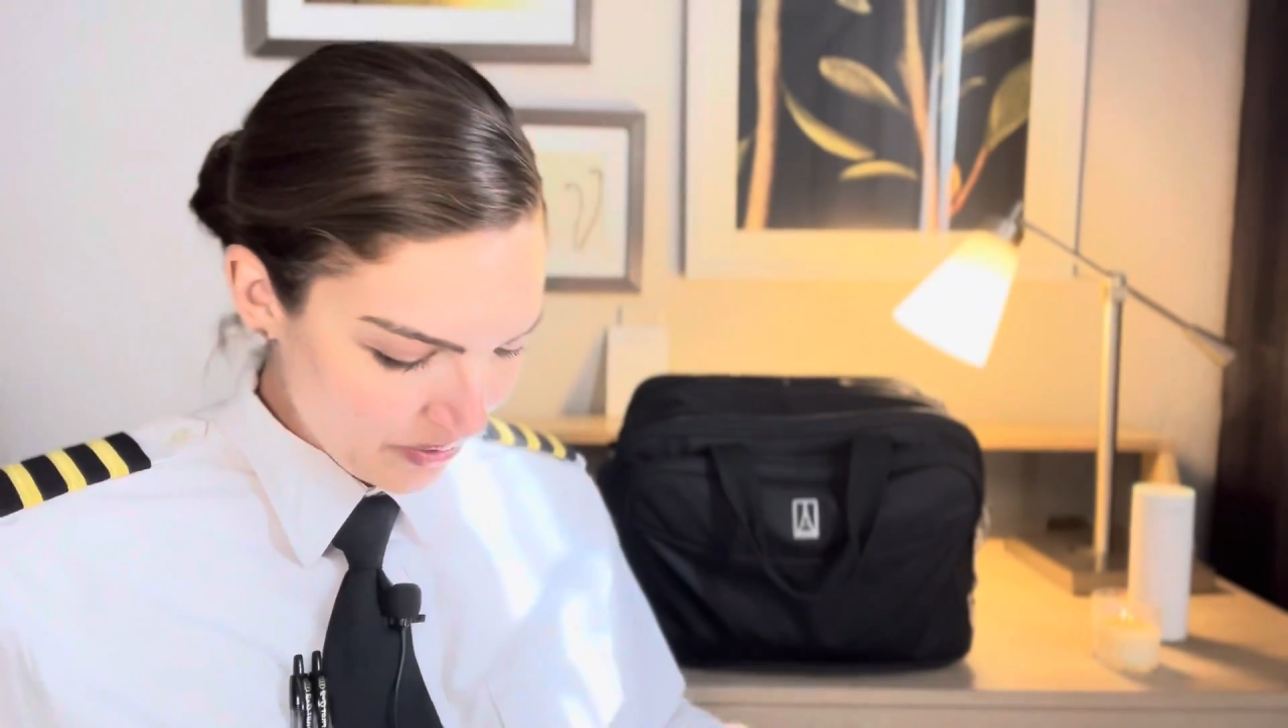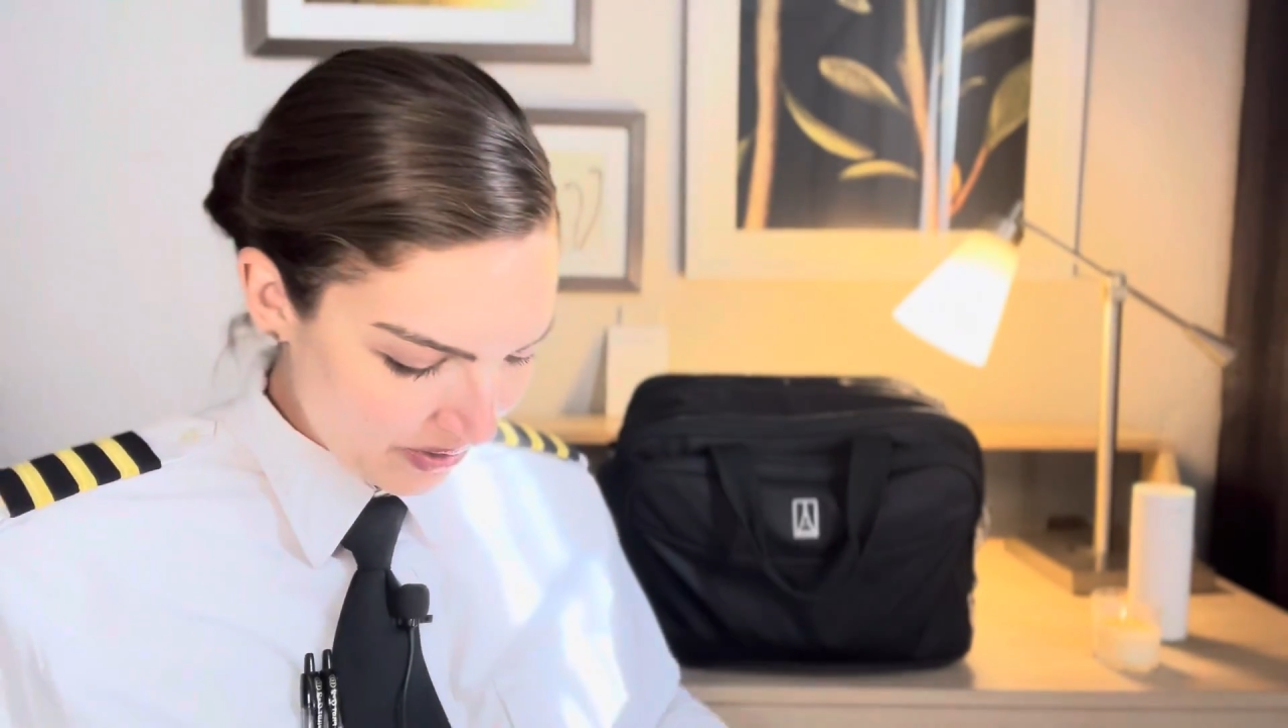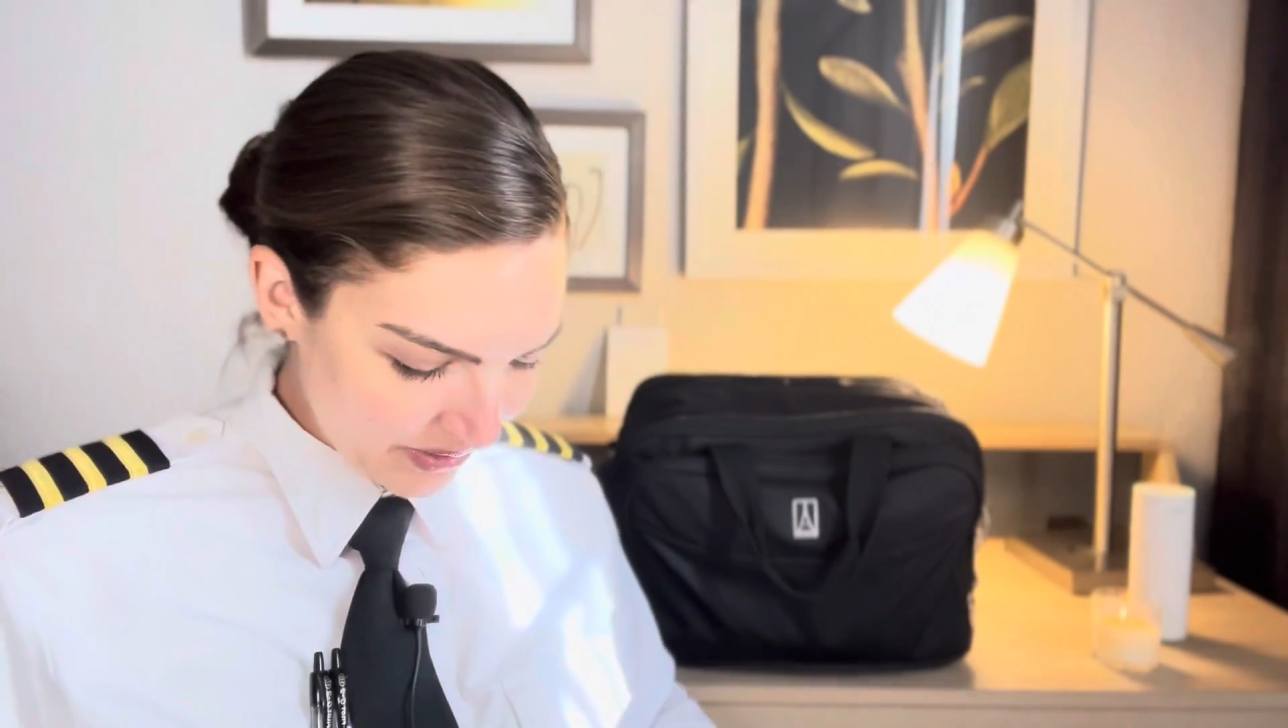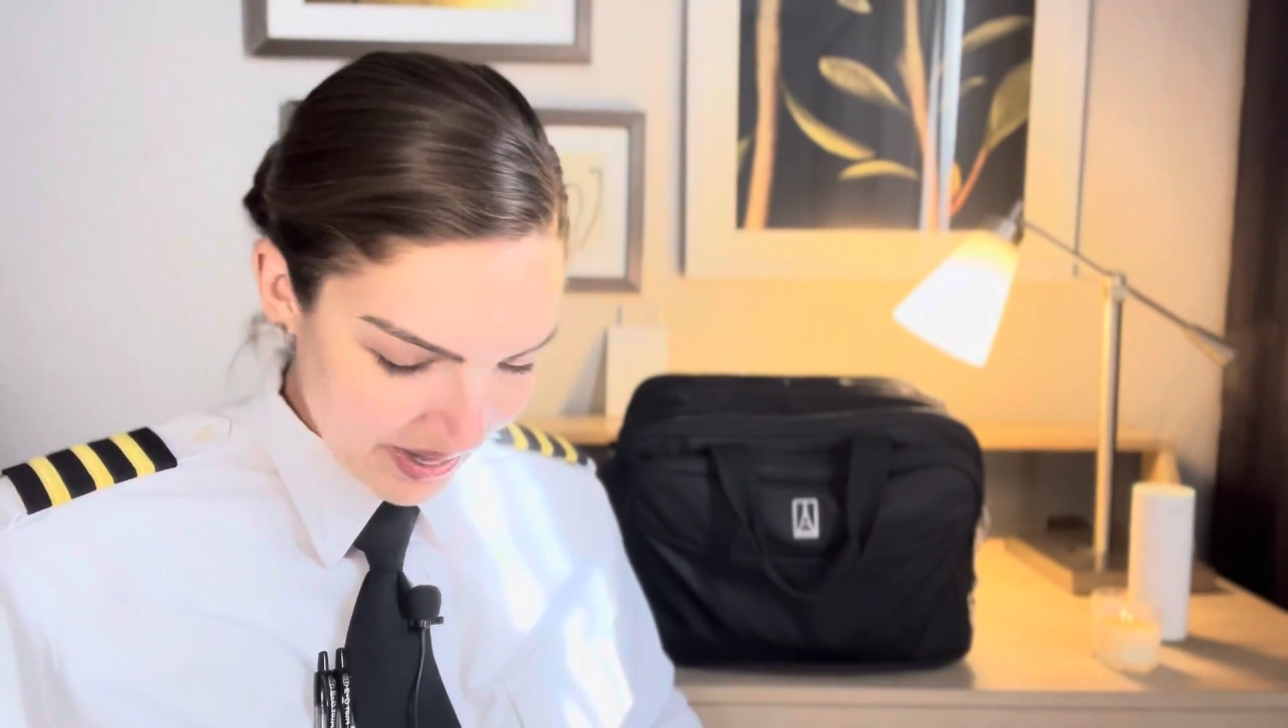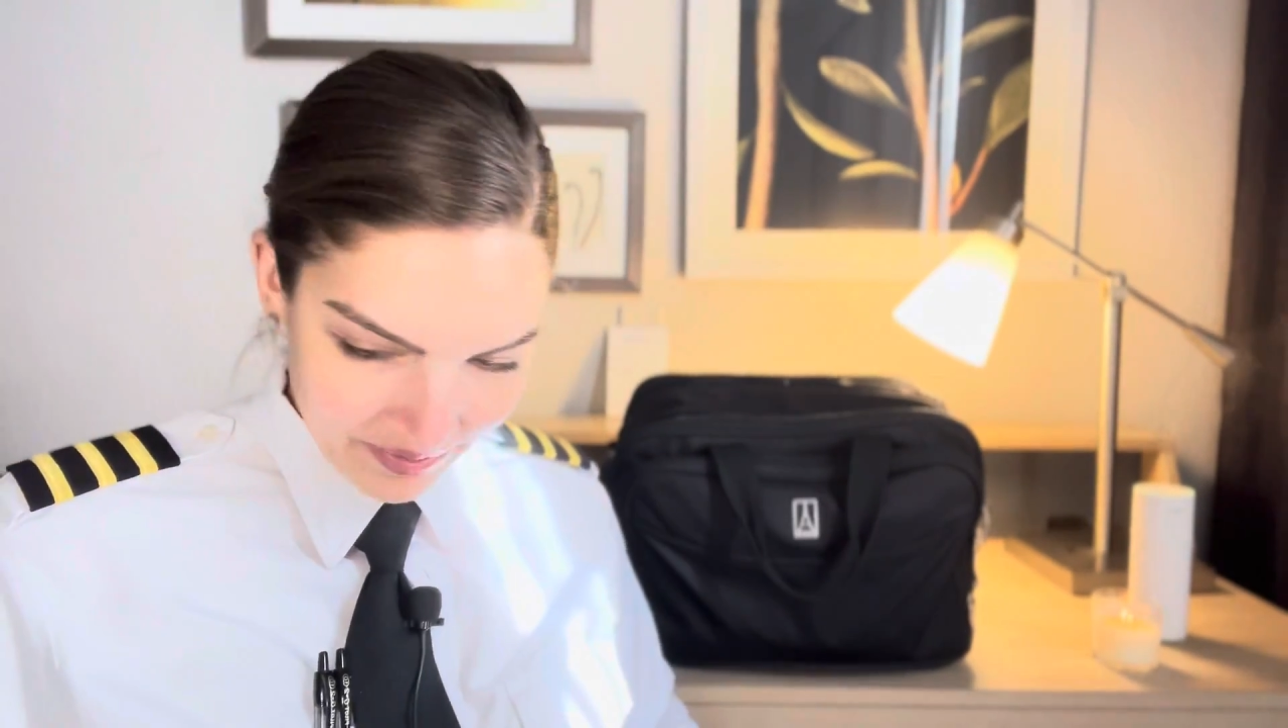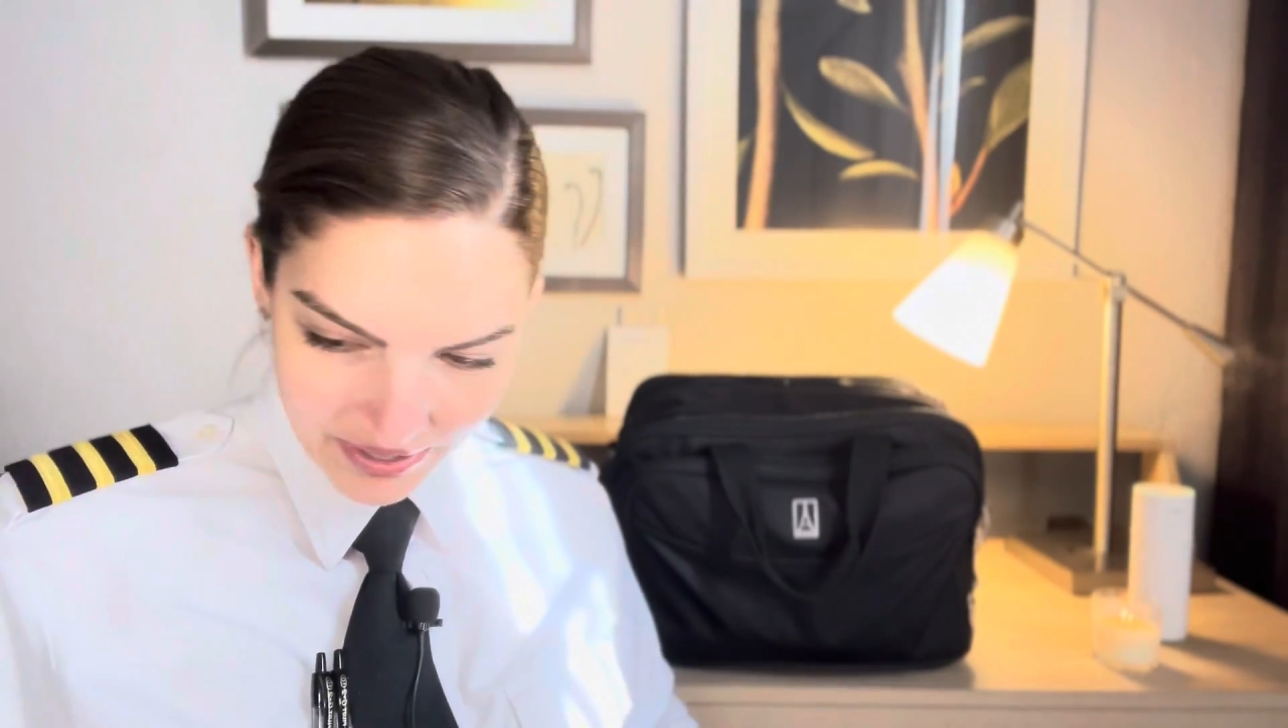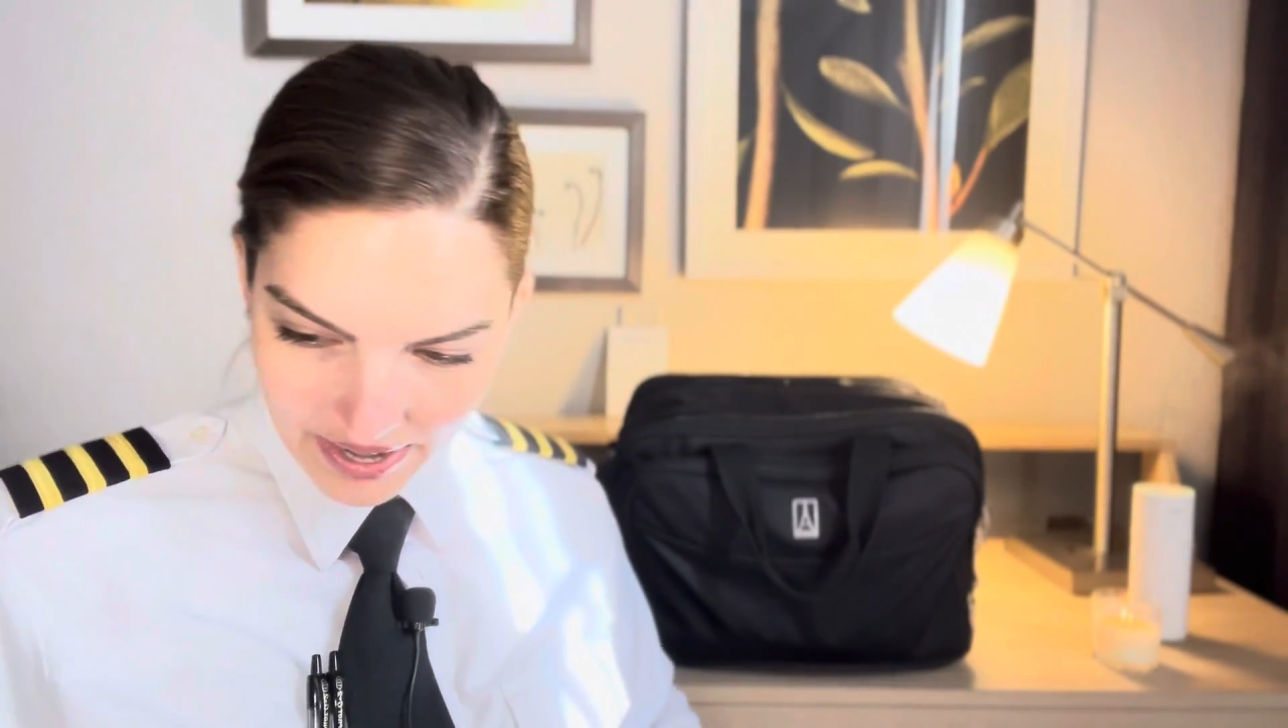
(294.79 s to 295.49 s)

I'll never